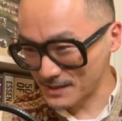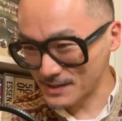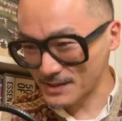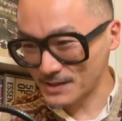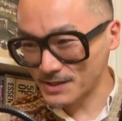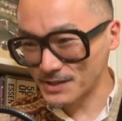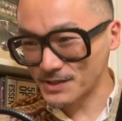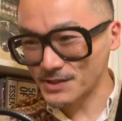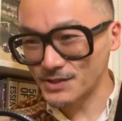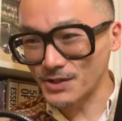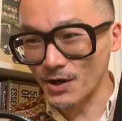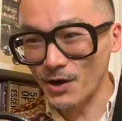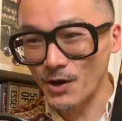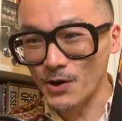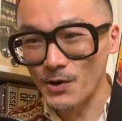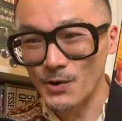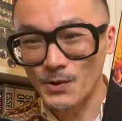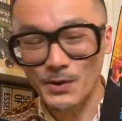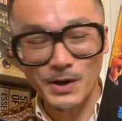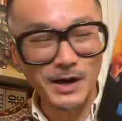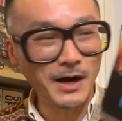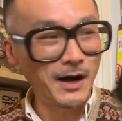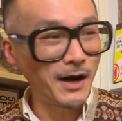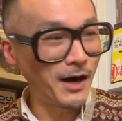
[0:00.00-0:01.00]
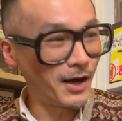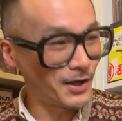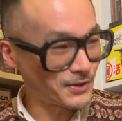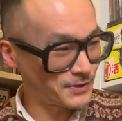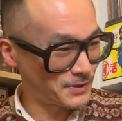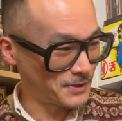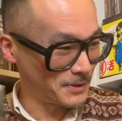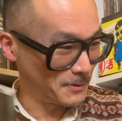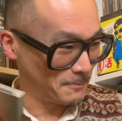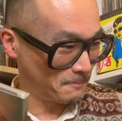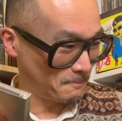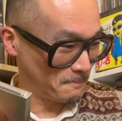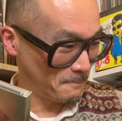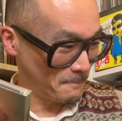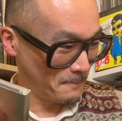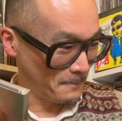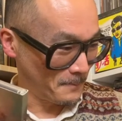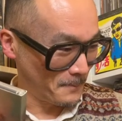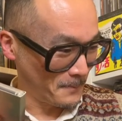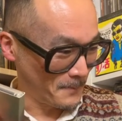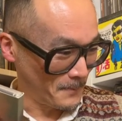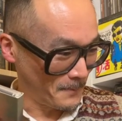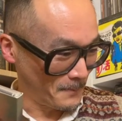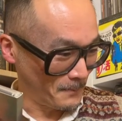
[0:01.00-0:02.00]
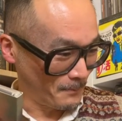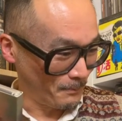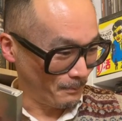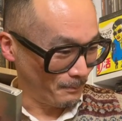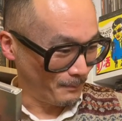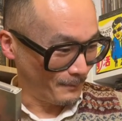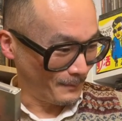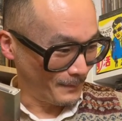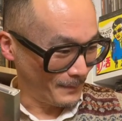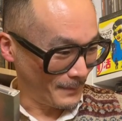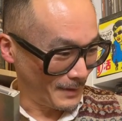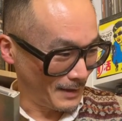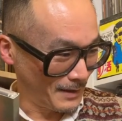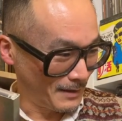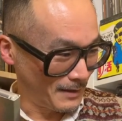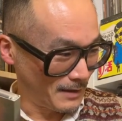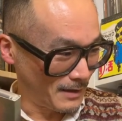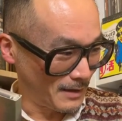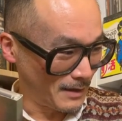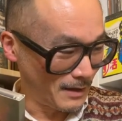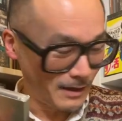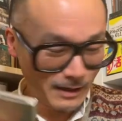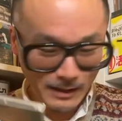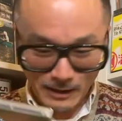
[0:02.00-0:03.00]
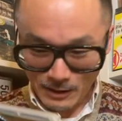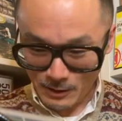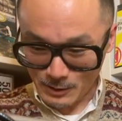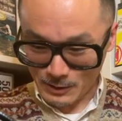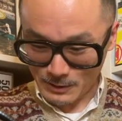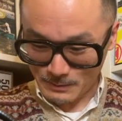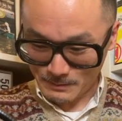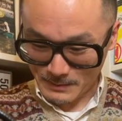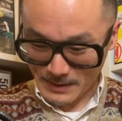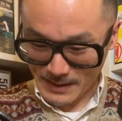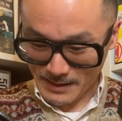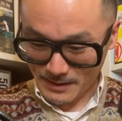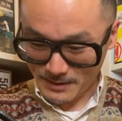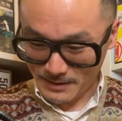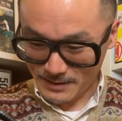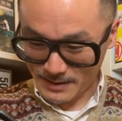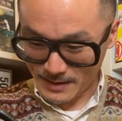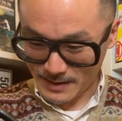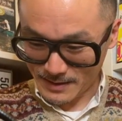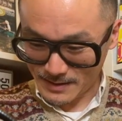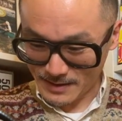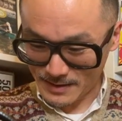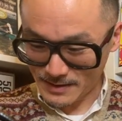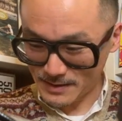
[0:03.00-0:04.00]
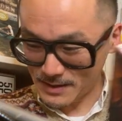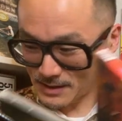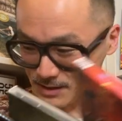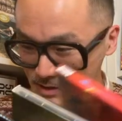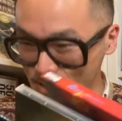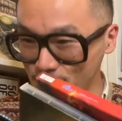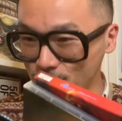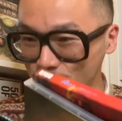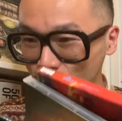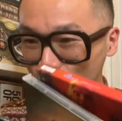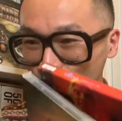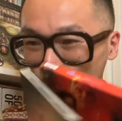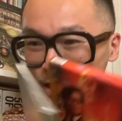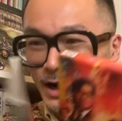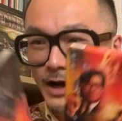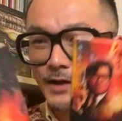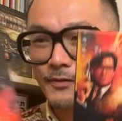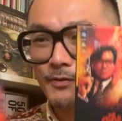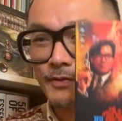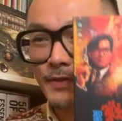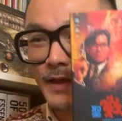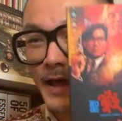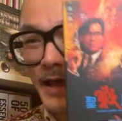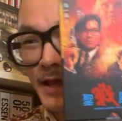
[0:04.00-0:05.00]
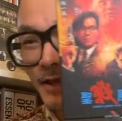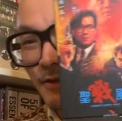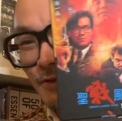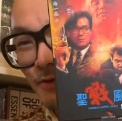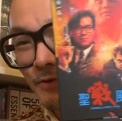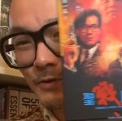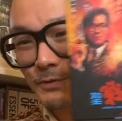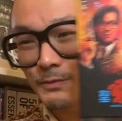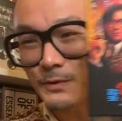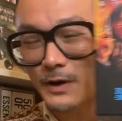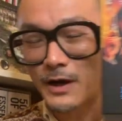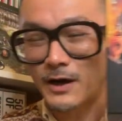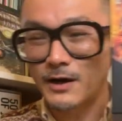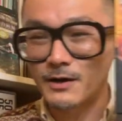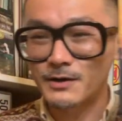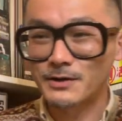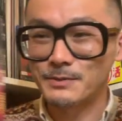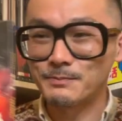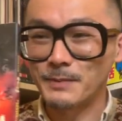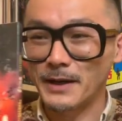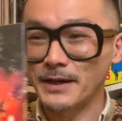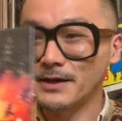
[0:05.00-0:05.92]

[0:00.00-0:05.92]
so awesome. Oh my goodness, this is so, thank you. Oh my